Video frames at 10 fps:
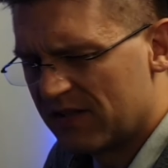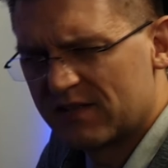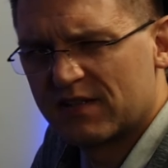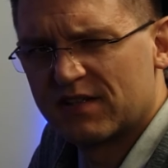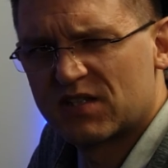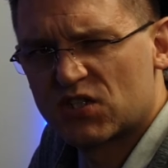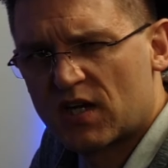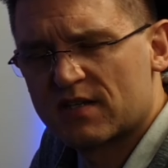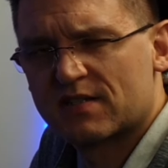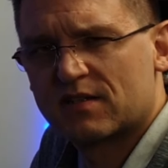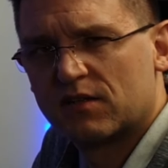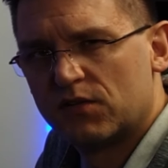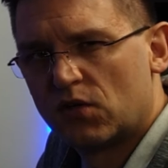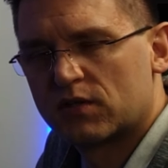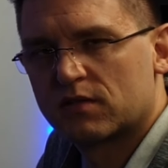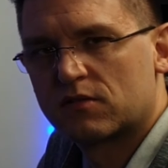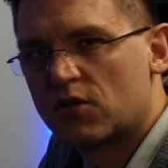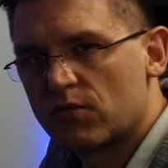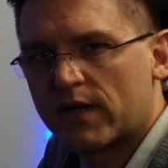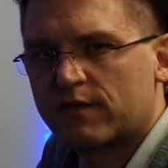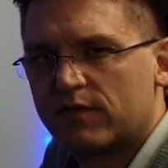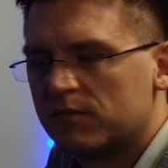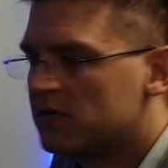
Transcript: this is just not correct for